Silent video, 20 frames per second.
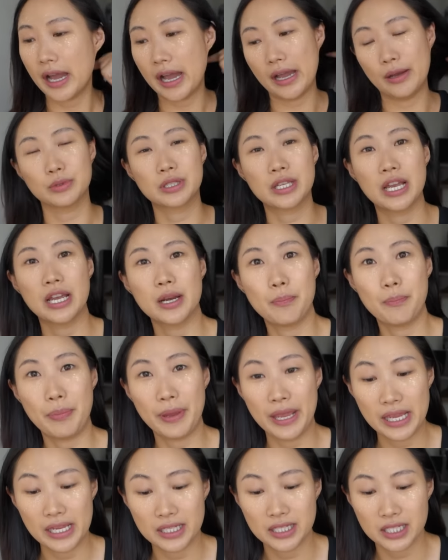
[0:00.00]
I was kind of
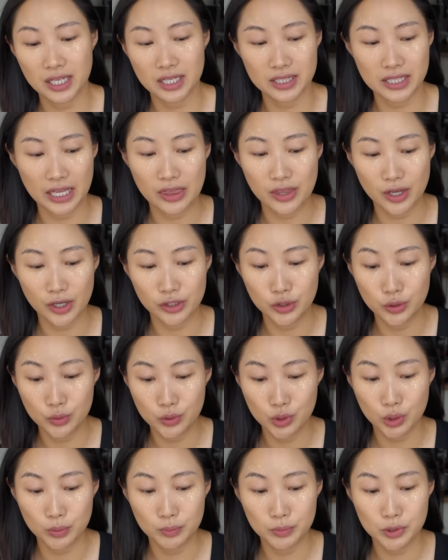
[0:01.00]
pissed because I thought
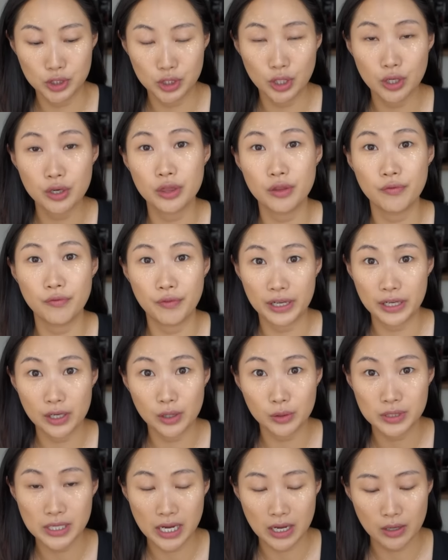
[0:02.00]
YouTube took the
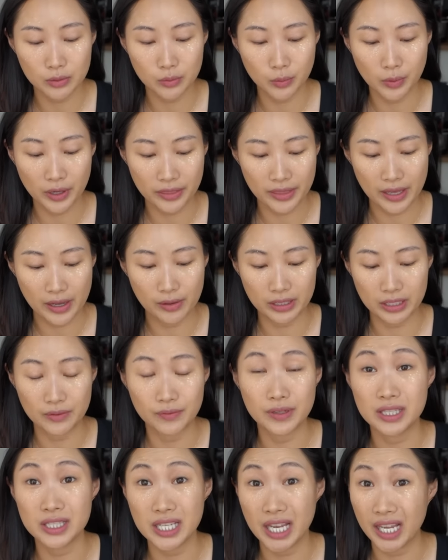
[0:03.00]
video down without
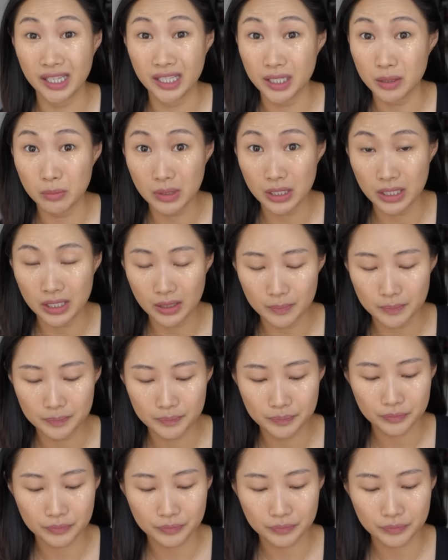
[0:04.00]
even telling me.